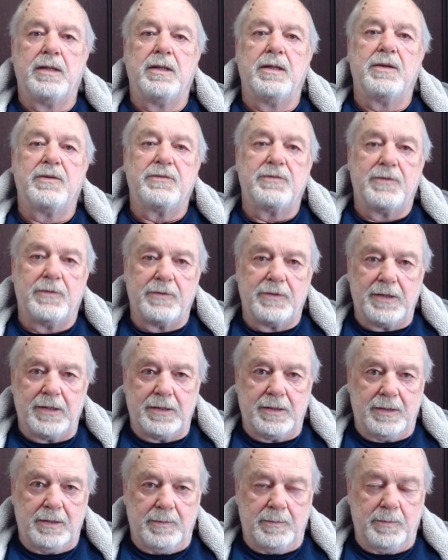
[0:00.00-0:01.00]
so that
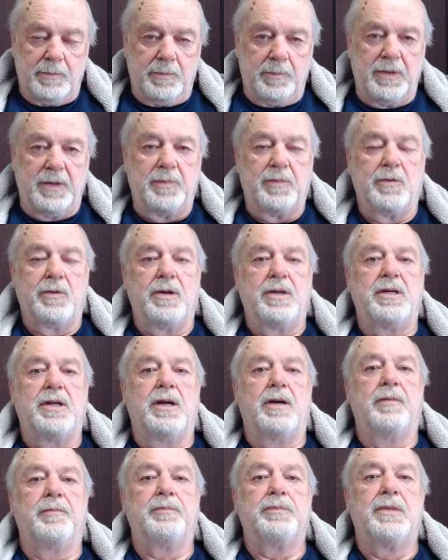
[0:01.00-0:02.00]
people are in
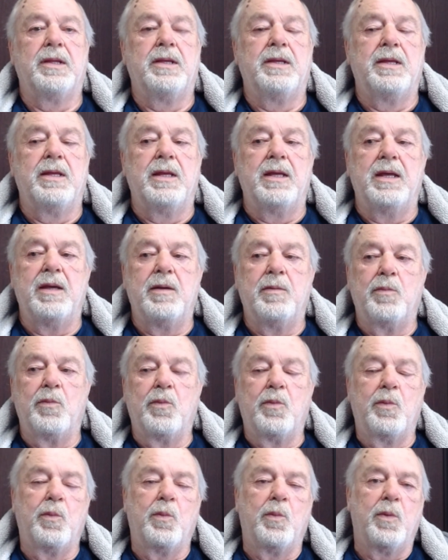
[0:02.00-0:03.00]
there.
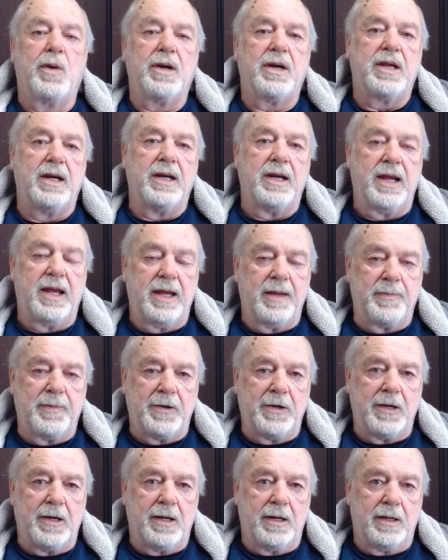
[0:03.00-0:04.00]
And what can
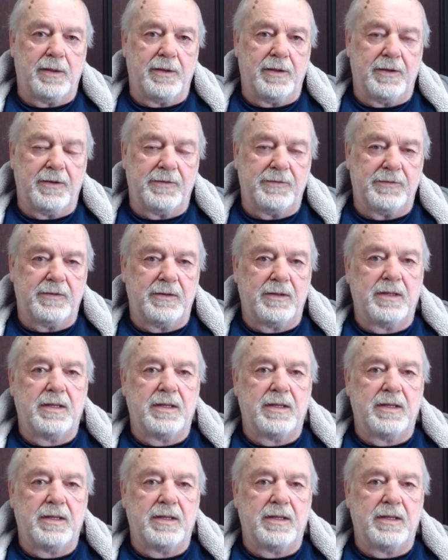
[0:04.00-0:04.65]
happen out of this